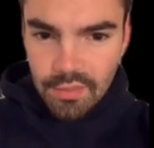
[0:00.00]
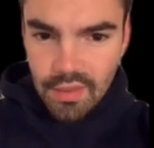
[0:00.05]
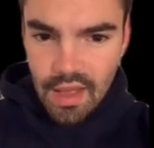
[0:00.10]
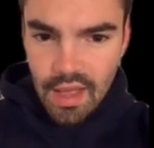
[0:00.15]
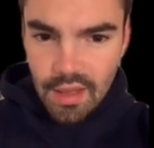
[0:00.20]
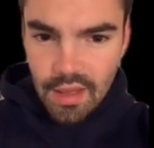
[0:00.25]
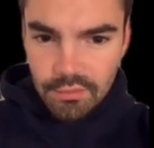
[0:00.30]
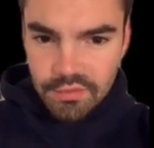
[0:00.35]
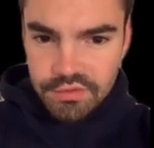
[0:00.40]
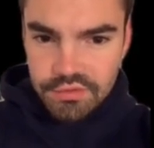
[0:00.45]

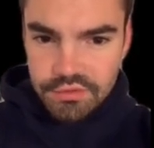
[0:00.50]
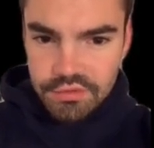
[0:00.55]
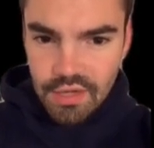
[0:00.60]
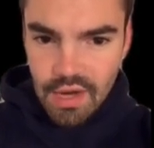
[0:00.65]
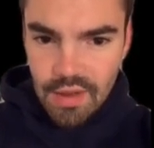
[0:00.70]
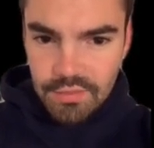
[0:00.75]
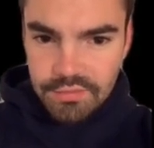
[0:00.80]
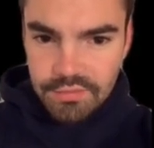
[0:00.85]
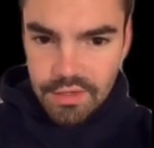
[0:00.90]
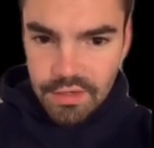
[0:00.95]
bomb was
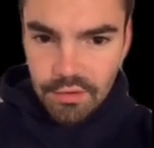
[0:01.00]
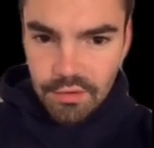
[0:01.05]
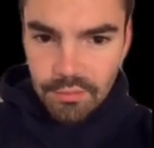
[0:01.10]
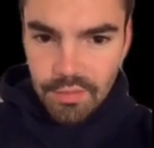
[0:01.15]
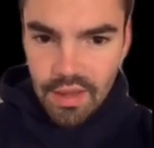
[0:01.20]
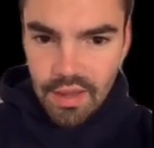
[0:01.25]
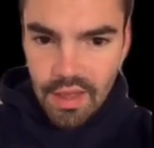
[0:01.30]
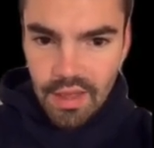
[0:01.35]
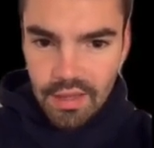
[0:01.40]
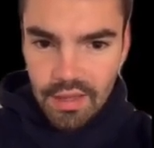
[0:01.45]
dropped
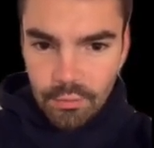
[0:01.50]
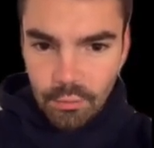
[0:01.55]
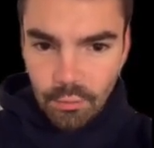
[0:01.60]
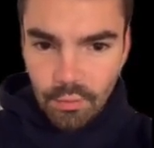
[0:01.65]
nearby,